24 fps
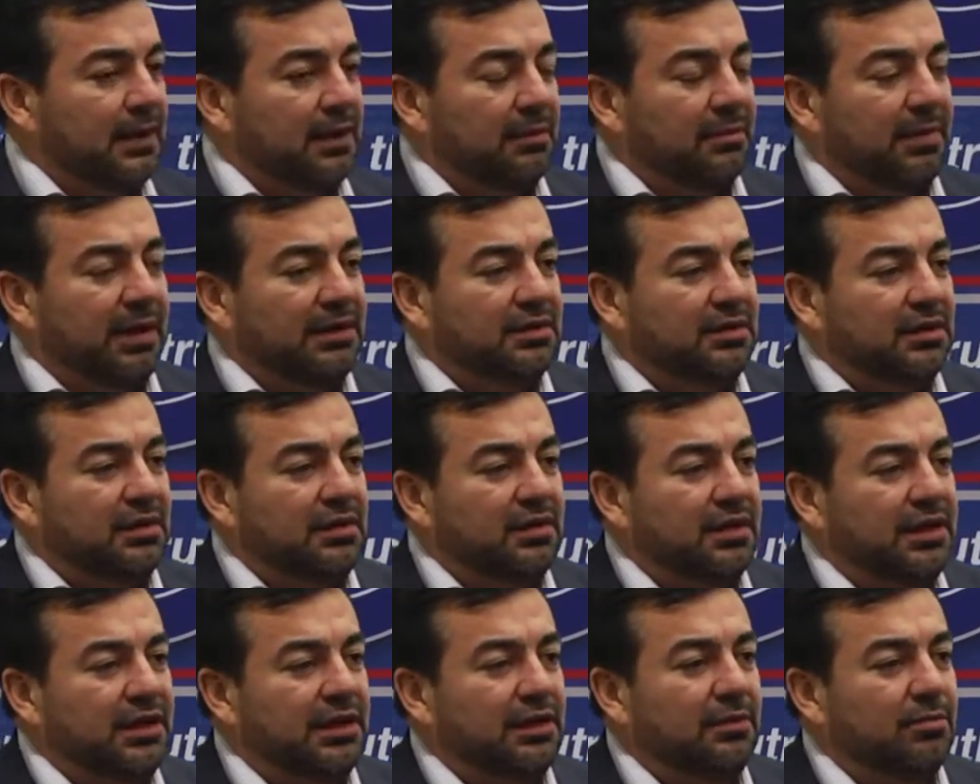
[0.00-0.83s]
But the
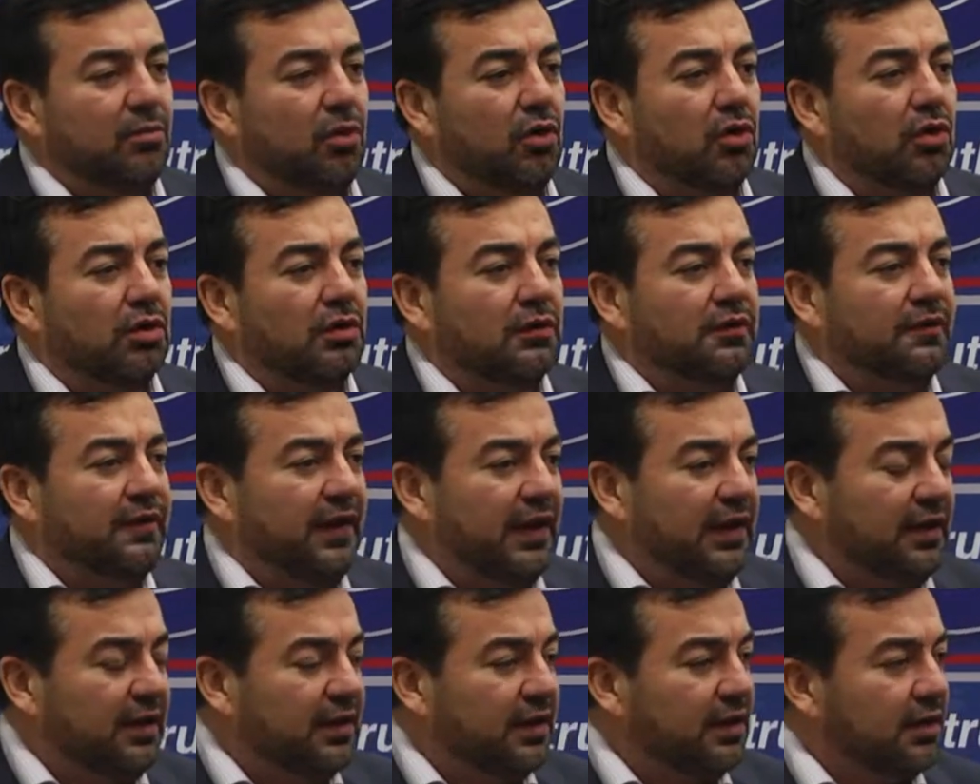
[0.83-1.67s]
real moral
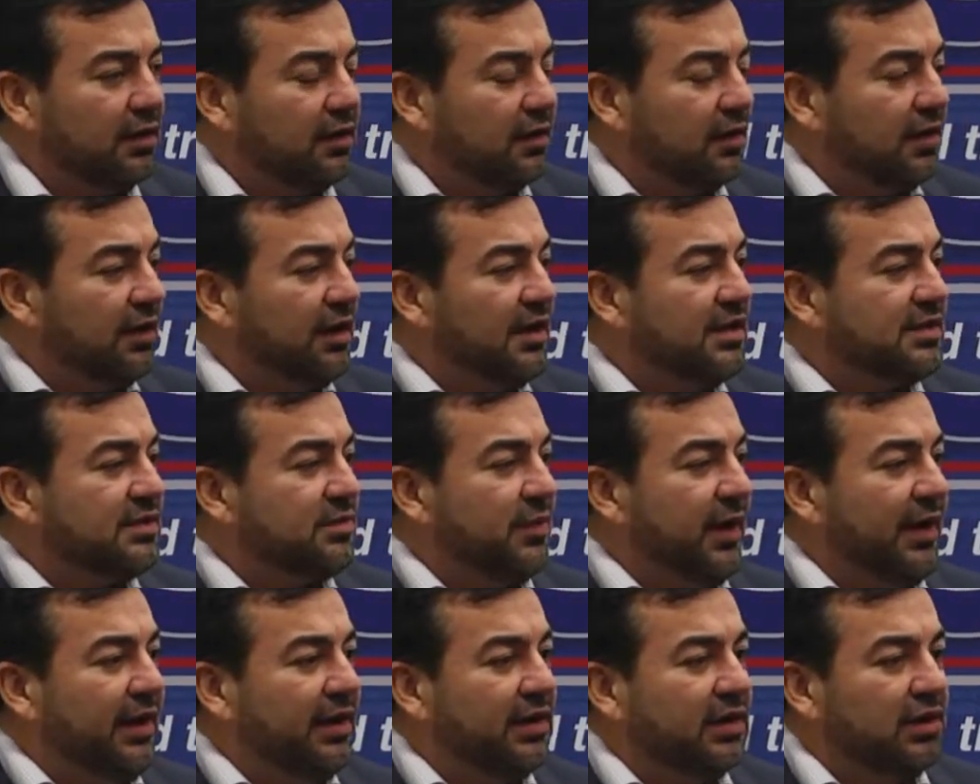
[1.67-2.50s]
failure is
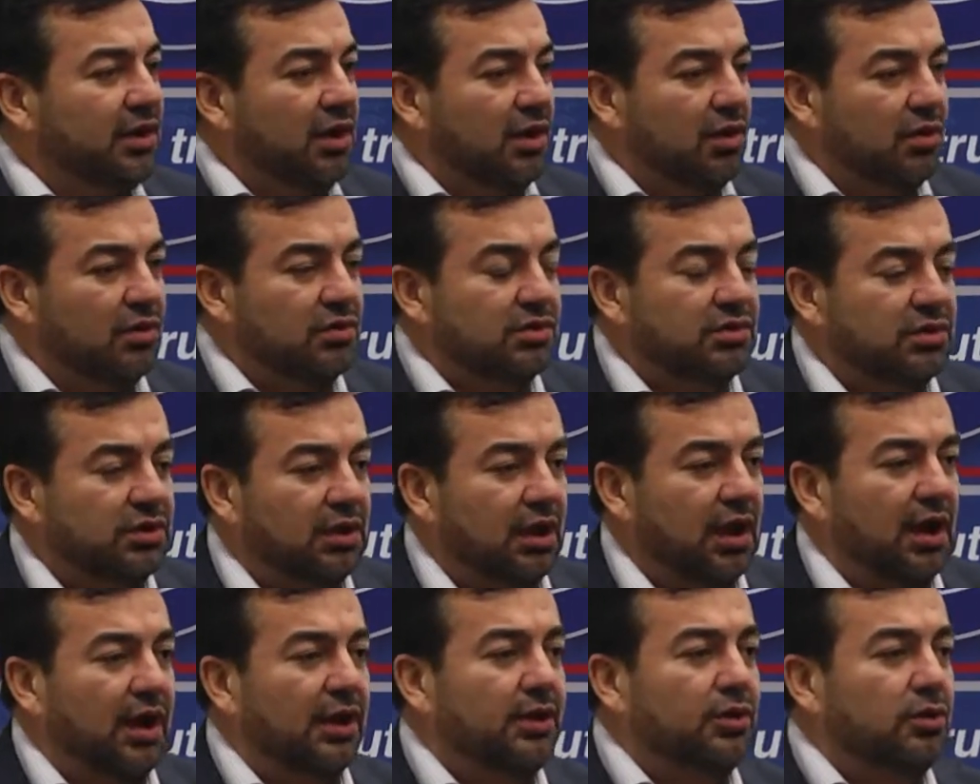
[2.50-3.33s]
when it goes
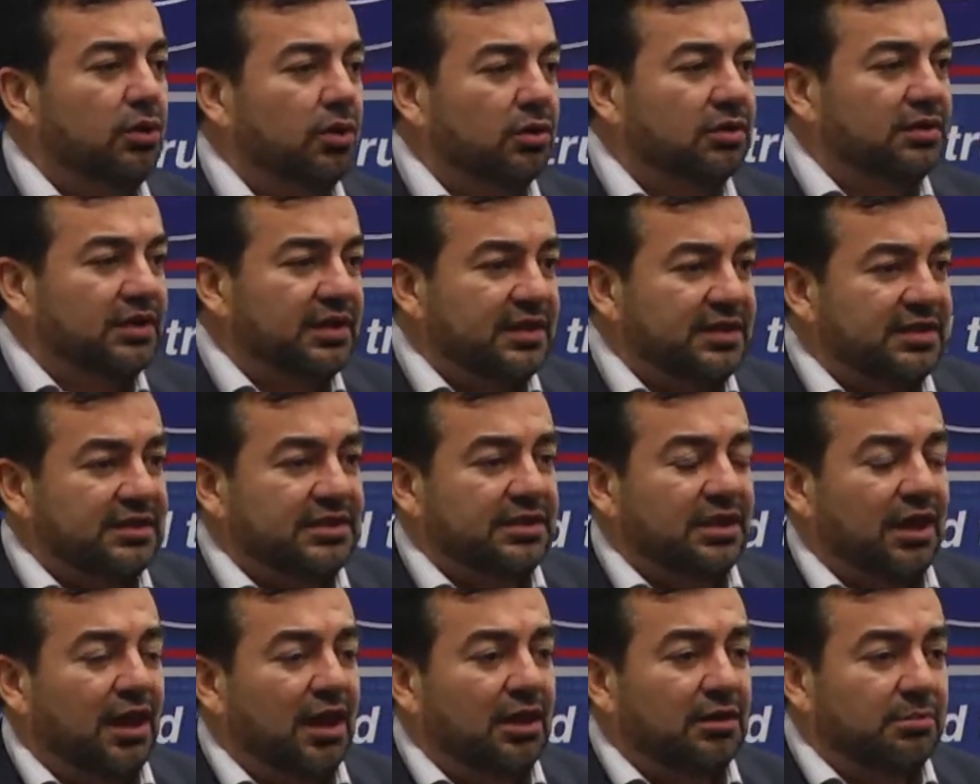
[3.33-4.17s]

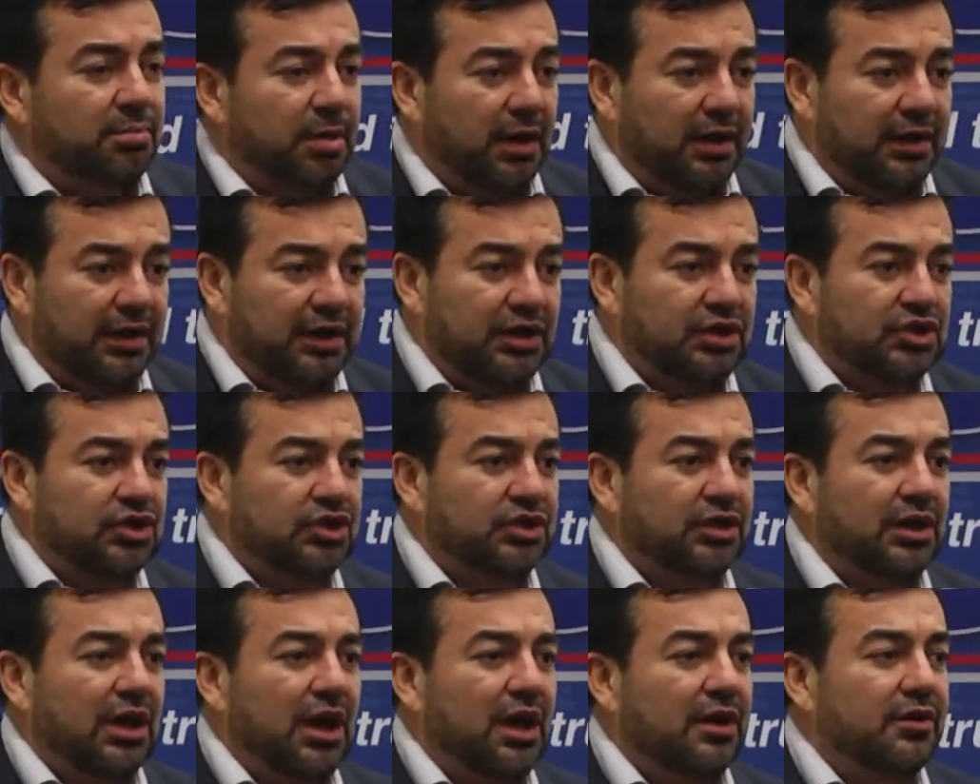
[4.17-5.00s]
unnoticed,
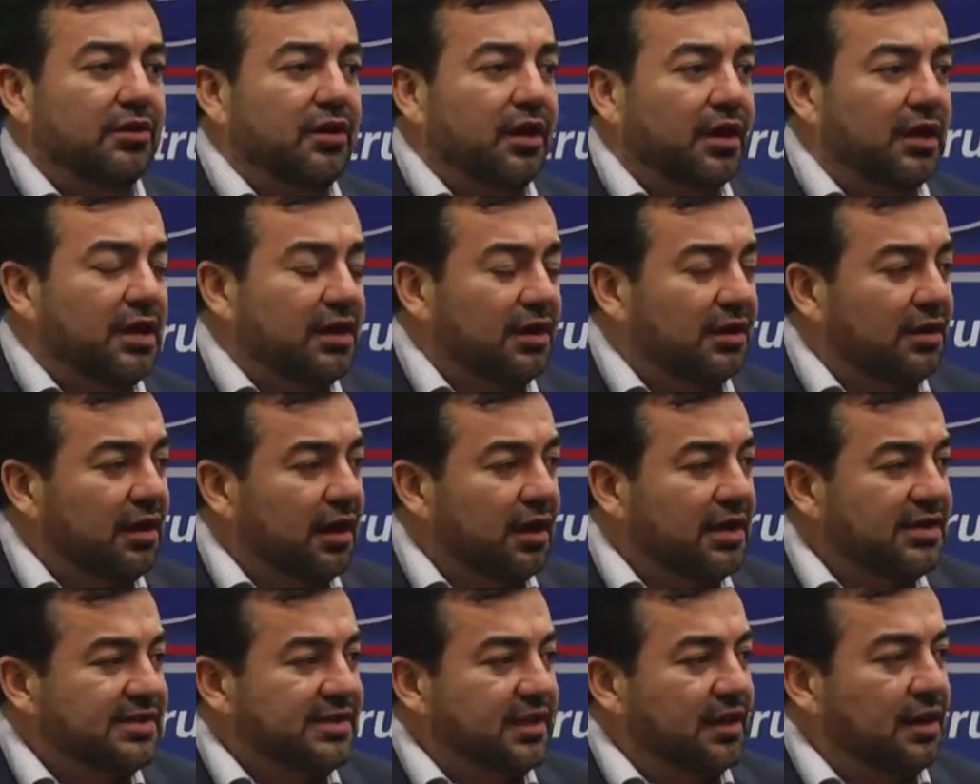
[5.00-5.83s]
unpunished,
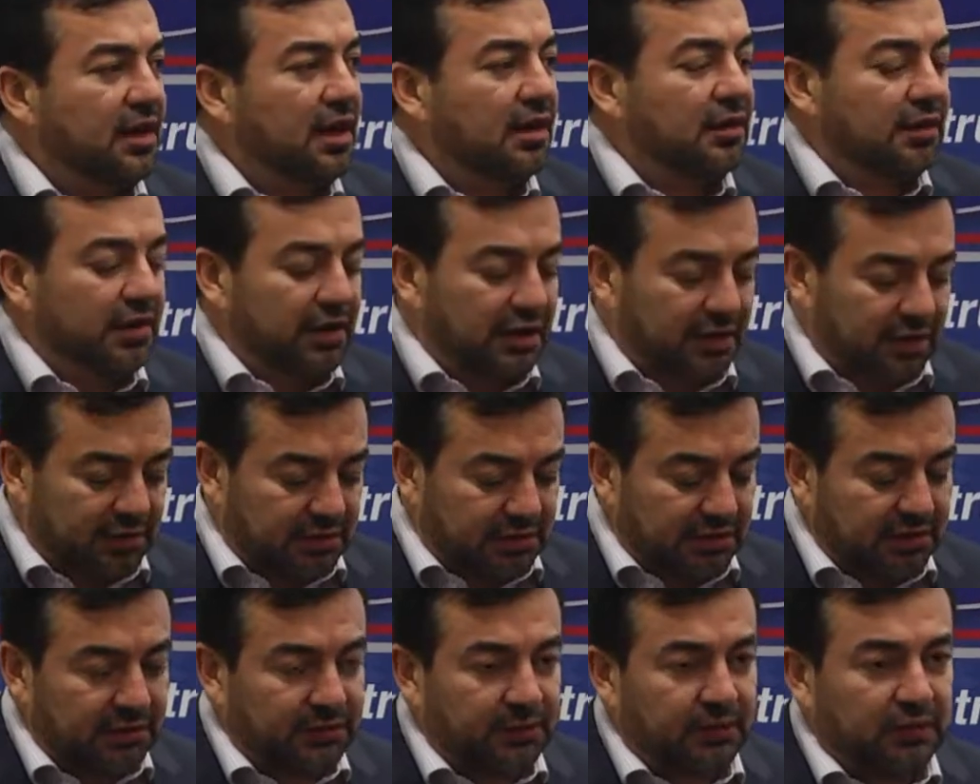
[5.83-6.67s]
unrecognized, and unhealed.
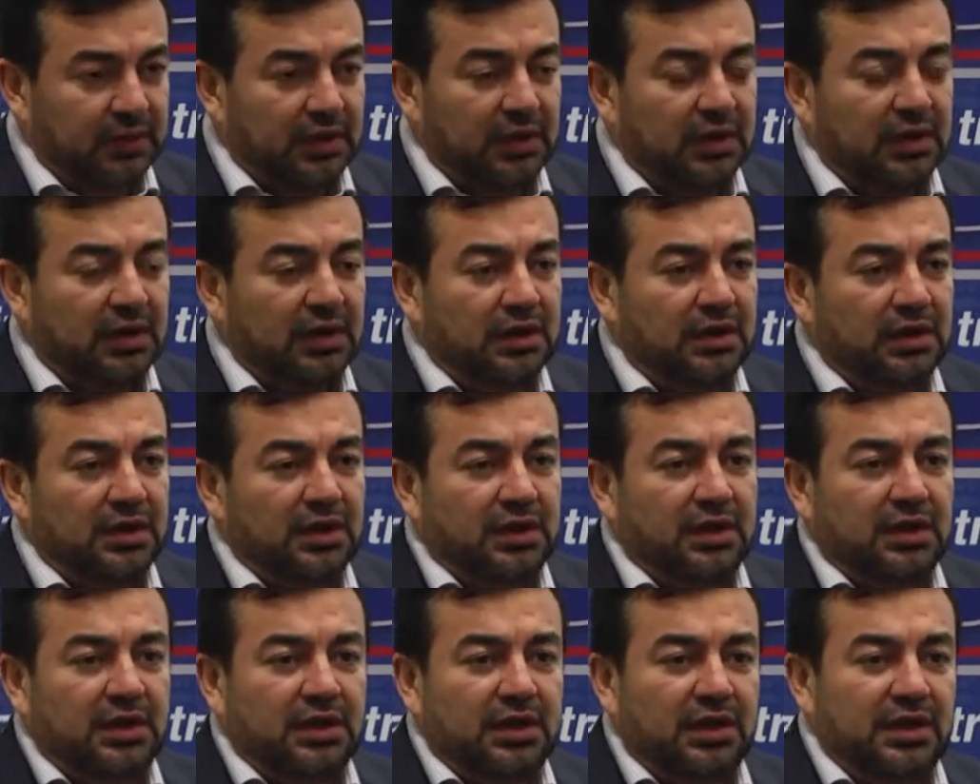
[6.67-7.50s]

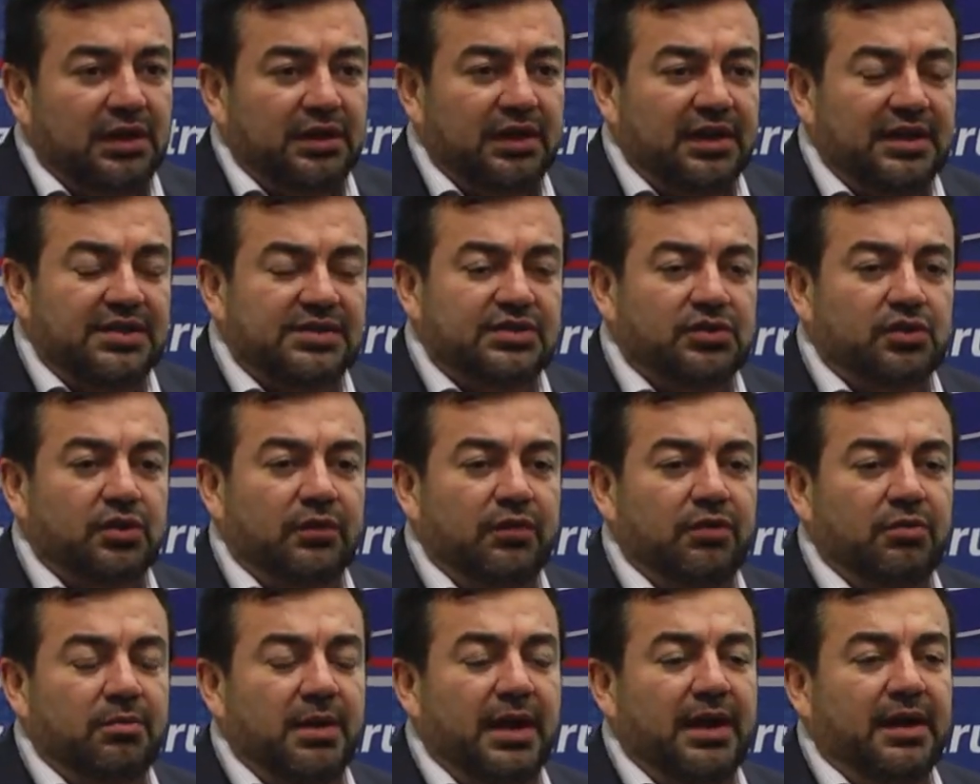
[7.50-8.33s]
In the history of
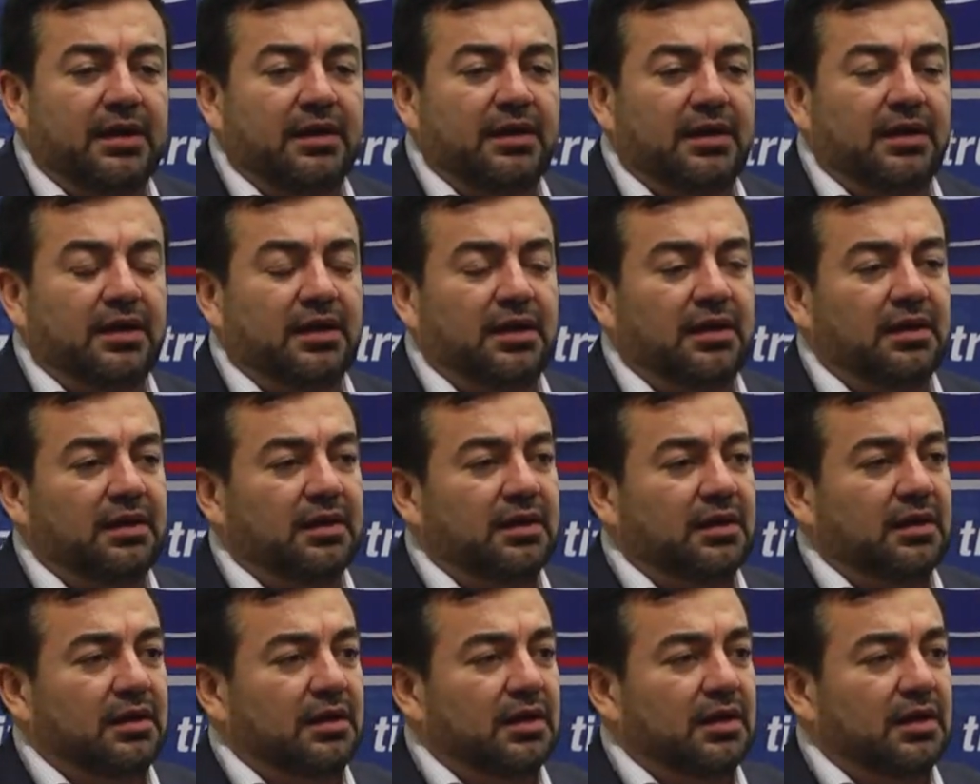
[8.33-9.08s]
humanity,